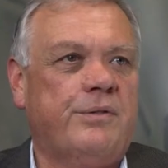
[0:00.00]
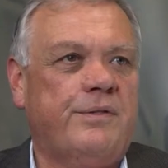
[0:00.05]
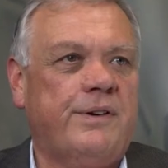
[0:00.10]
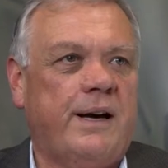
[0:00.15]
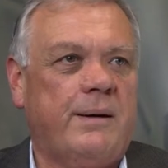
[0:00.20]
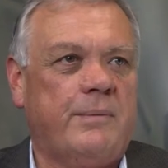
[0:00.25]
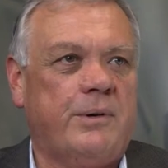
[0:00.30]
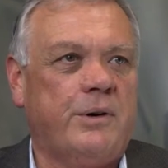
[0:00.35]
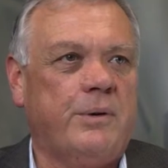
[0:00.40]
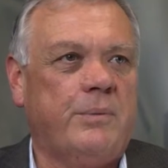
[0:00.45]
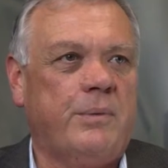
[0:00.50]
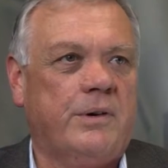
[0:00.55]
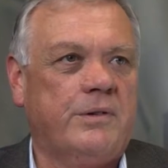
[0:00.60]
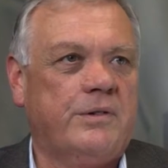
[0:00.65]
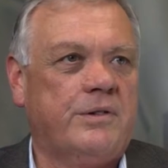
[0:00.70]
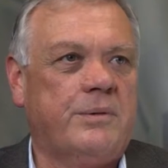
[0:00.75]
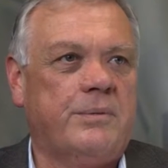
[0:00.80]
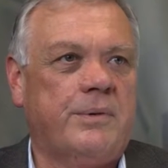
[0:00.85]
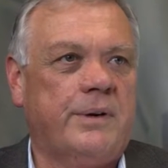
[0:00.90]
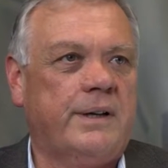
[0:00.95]
farmer who
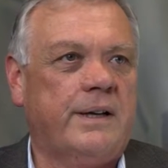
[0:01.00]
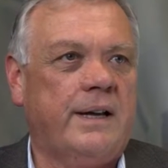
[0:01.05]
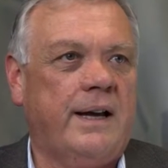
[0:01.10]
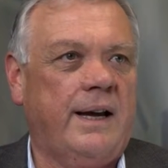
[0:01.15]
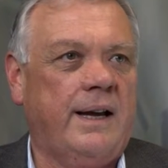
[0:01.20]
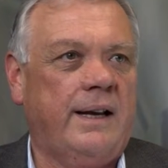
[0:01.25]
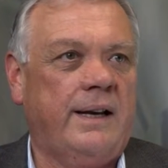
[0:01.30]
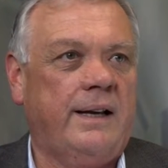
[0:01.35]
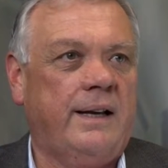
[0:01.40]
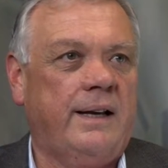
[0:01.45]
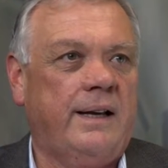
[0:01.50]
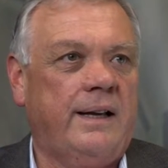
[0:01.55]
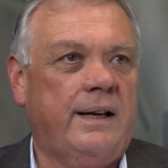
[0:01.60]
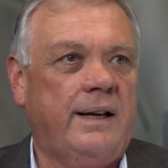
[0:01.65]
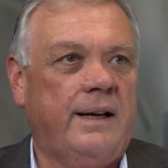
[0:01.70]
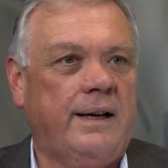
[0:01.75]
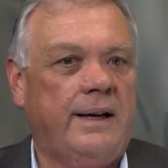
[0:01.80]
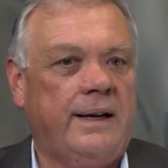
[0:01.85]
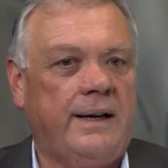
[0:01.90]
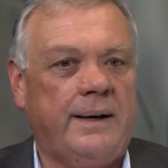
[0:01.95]
wants to retain,
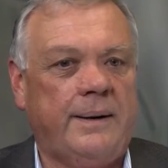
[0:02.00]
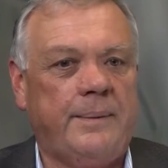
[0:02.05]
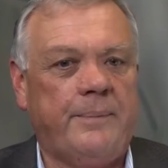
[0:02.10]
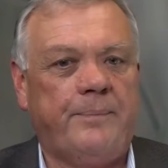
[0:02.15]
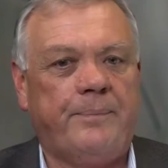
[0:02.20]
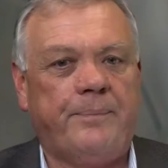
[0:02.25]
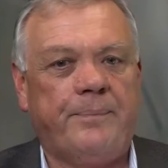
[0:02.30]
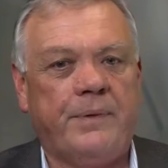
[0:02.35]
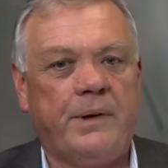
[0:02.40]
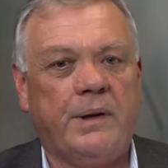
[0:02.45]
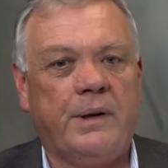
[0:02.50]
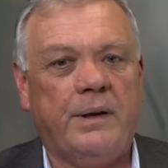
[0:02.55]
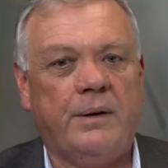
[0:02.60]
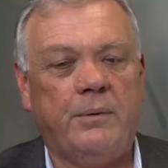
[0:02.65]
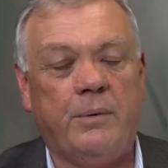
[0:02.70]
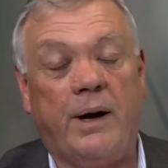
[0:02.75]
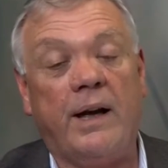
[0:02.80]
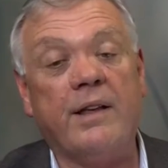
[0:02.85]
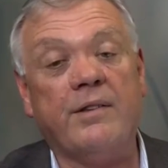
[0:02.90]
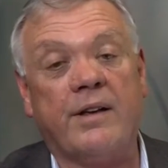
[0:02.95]

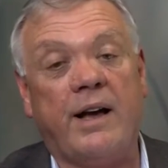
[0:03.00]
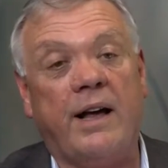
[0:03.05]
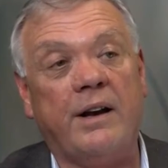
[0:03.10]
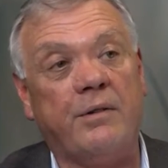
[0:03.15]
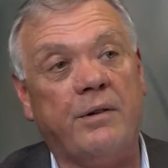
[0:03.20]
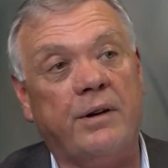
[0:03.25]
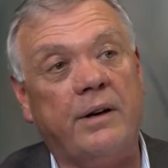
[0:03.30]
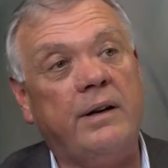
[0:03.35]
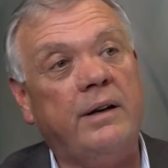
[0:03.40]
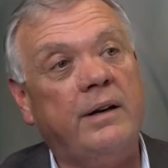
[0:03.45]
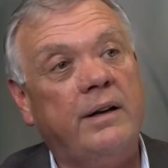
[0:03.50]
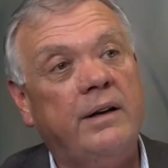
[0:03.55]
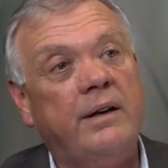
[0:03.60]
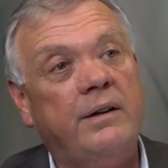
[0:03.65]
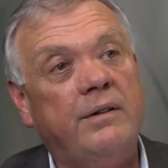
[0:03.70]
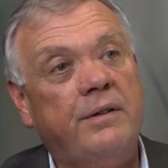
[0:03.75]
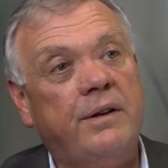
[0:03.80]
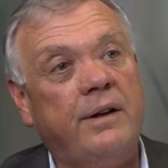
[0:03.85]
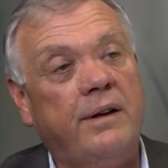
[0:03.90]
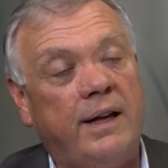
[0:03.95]
or has 100
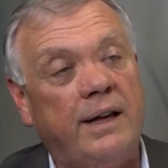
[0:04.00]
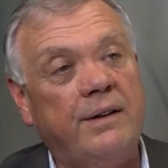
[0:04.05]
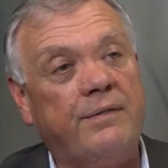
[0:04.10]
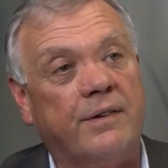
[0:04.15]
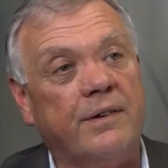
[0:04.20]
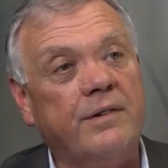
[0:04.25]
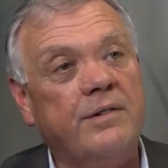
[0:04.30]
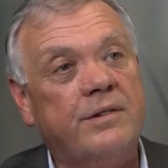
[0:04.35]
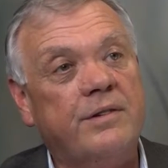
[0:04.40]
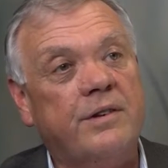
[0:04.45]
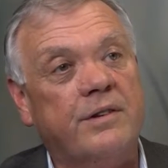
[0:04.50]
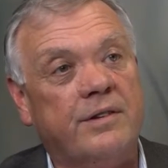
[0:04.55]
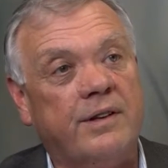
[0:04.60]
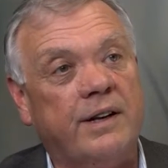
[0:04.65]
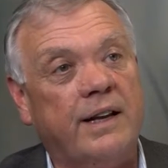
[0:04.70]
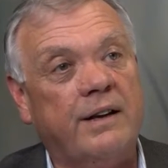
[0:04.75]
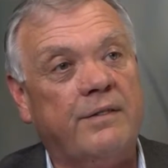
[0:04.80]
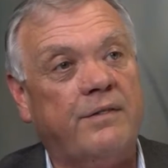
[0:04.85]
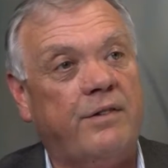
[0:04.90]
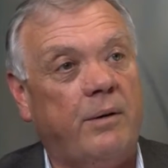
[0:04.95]
heifers to
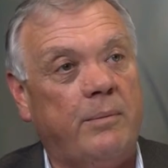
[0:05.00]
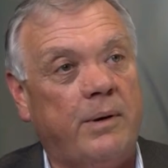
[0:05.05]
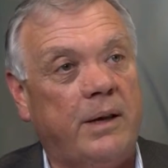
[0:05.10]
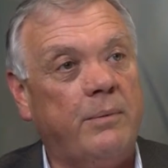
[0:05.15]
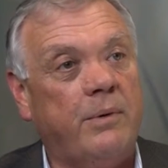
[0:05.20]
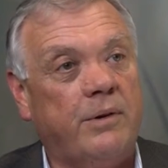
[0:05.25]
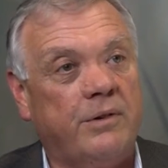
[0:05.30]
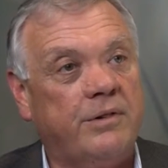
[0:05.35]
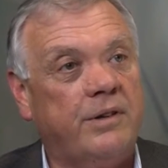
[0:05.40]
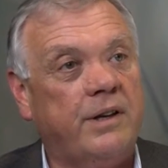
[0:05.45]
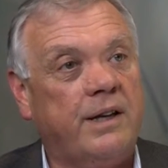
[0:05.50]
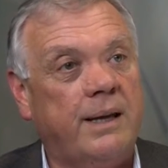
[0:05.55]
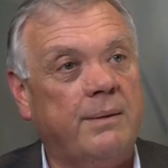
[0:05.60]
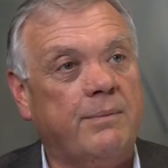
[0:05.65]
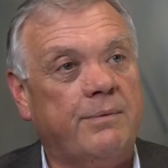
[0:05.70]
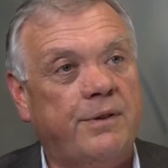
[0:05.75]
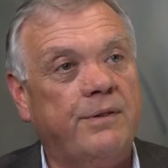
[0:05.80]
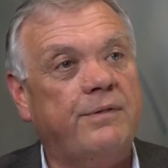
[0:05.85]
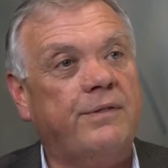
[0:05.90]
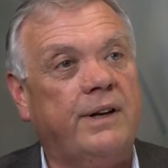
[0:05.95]
select from and he wants to
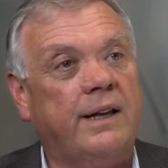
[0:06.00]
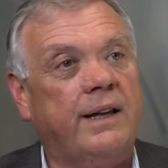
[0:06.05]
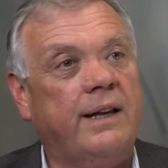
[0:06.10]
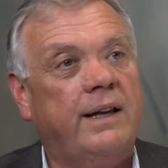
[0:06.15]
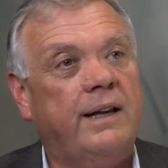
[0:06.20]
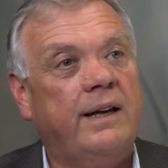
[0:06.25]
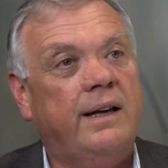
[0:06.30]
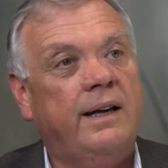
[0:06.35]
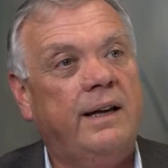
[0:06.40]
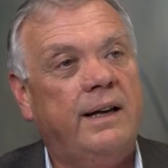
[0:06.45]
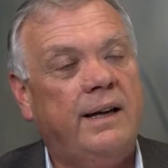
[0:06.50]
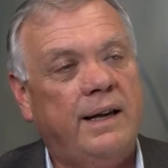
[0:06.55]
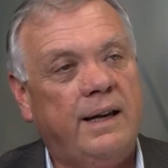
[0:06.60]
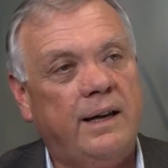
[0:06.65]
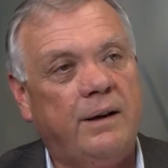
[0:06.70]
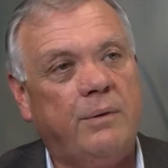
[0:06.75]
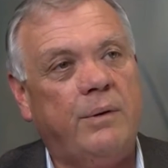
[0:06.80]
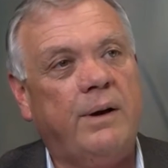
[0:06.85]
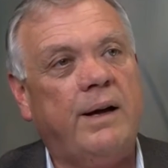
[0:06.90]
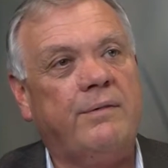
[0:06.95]
keep 50,
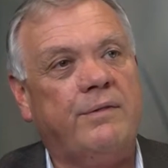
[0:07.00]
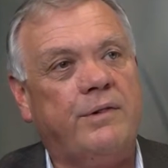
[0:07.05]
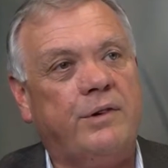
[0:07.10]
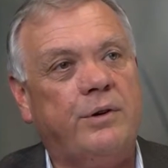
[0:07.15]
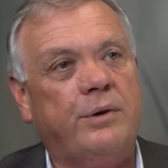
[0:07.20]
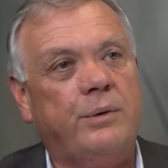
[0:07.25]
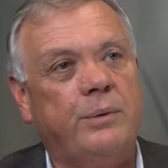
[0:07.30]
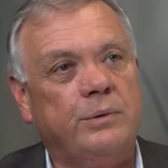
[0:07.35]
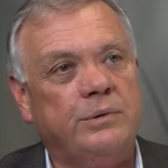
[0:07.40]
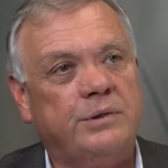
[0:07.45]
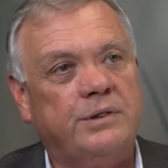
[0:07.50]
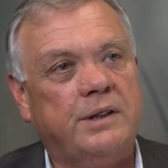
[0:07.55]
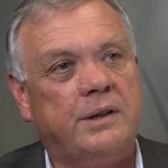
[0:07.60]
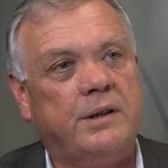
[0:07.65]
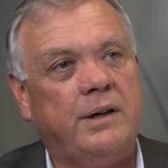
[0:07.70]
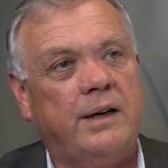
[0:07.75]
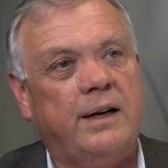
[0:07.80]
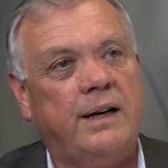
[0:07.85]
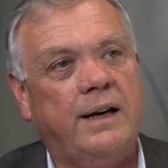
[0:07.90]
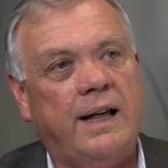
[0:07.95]
he'll have tools that
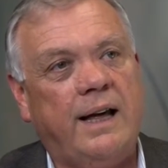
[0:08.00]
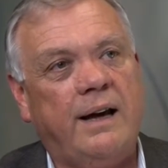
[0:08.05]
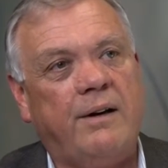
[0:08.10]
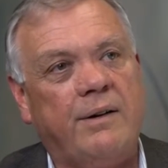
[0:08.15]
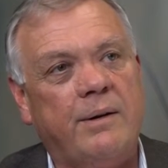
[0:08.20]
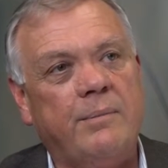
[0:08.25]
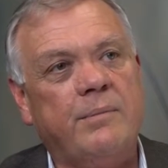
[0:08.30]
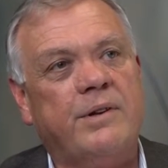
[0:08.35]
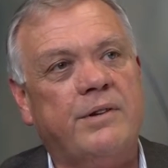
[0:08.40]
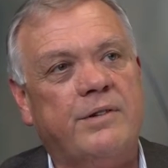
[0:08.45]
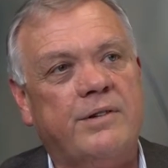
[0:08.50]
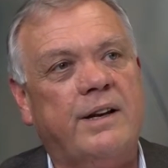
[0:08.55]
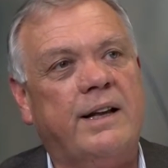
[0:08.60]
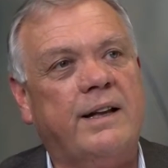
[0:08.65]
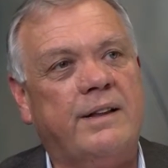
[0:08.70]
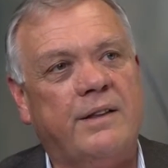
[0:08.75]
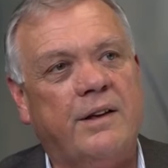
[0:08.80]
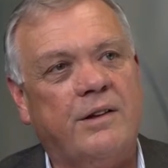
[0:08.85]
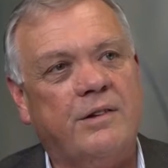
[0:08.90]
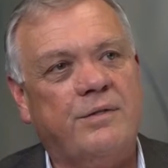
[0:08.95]
will allow him to
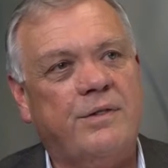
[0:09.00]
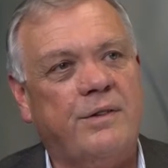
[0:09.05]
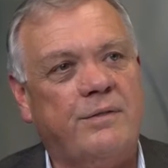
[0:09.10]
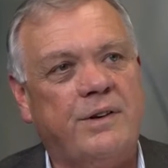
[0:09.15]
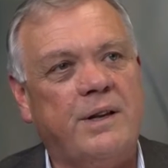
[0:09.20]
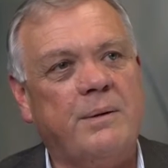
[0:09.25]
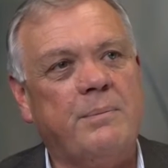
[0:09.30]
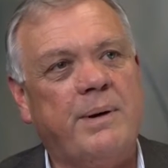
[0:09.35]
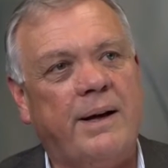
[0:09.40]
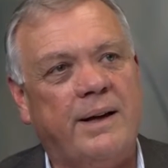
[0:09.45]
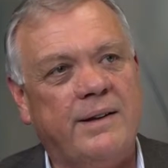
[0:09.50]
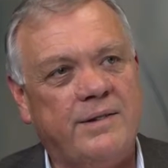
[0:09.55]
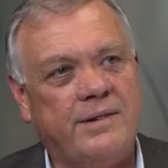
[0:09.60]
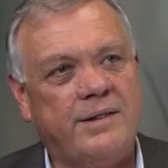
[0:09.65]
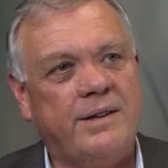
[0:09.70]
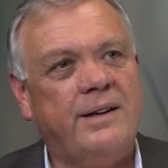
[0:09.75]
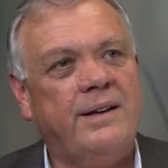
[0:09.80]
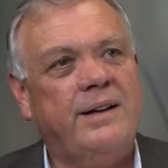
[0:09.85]
select those 50 based